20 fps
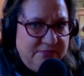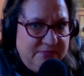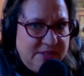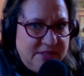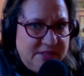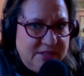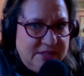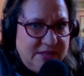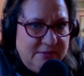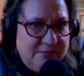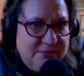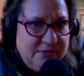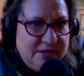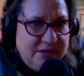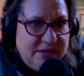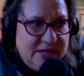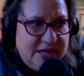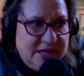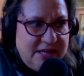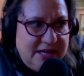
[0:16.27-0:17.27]
some
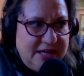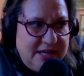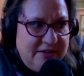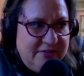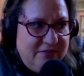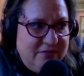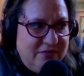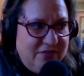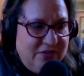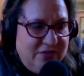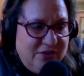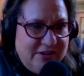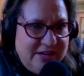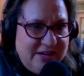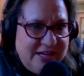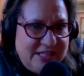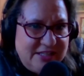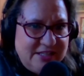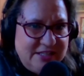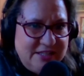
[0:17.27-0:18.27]
kind of
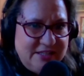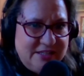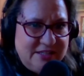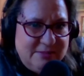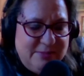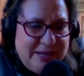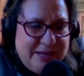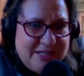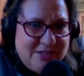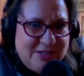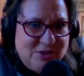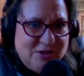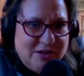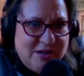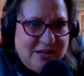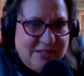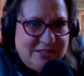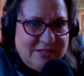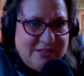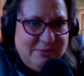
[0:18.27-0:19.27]
fluorescent
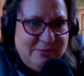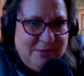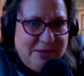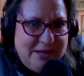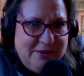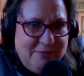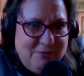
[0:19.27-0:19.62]
spectroscopy?